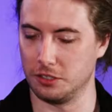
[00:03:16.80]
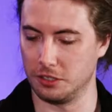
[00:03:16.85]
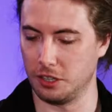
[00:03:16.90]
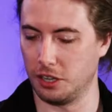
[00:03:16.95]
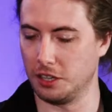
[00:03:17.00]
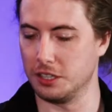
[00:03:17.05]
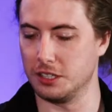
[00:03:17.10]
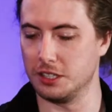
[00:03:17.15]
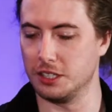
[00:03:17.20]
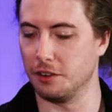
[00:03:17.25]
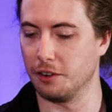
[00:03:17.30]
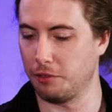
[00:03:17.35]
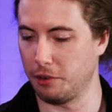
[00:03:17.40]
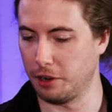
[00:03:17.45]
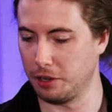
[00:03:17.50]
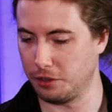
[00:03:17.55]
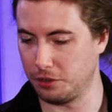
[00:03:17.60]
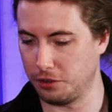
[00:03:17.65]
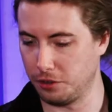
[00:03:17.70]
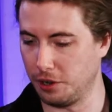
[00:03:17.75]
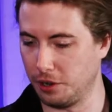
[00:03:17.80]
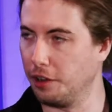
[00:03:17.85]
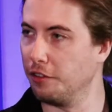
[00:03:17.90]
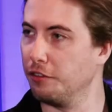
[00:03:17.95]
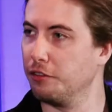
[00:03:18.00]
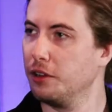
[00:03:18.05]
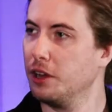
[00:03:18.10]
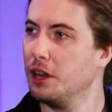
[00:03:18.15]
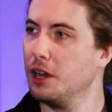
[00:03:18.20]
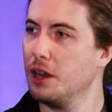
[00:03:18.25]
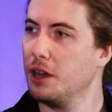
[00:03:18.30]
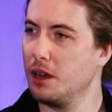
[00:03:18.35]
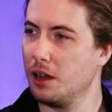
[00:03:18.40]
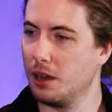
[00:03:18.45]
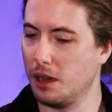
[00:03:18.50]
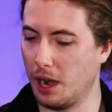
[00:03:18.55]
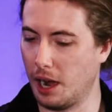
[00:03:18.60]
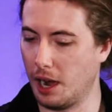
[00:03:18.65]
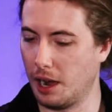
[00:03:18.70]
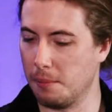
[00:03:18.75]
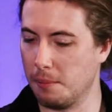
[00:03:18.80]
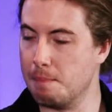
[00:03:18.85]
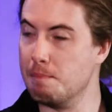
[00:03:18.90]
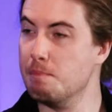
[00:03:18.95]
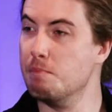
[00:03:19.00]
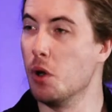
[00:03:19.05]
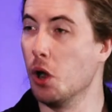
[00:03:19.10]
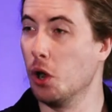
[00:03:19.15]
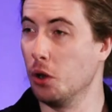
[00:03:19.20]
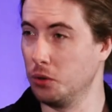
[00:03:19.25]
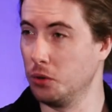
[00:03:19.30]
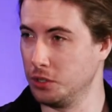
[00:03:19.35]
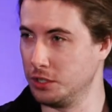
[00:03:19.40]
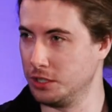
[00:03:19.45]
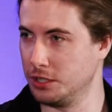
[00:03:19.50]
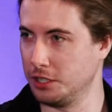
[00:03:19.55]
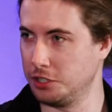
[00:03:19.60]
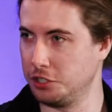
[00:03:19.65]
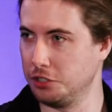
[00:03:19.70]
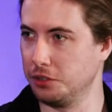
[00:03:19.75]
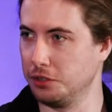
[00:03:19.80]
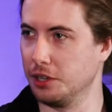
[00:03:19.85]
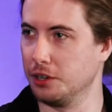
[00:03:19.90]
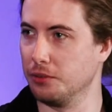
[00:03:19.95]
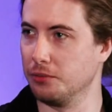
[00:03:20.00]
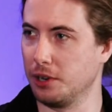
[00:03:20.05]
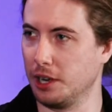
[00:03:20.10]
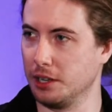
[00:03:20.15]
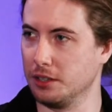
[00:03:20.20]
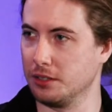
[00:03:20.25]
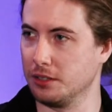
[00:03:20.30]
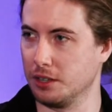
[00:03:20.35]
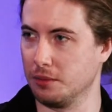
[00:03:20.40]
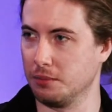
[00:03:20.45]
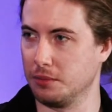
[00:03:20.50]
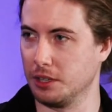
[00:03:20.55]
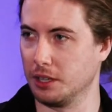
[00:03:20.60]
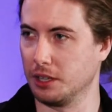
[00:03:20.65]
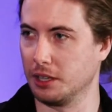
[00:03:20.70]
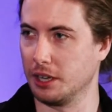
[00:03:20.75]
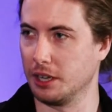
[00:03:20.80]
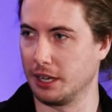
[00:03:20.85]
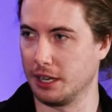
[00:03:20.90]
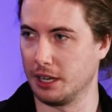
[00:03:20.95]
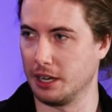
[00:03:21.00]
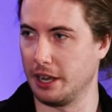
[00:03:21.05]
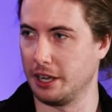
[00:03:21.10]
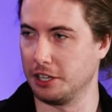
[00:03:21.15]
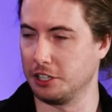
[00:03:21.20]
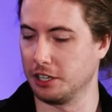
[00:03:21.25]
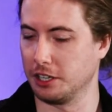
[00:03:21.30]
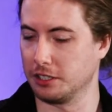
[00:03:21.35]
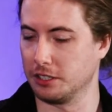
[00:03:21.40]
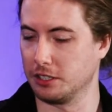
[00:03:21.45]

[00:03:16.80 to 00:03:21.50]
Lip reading: there's all these different sort of modes that you can run something like an HX Stomp.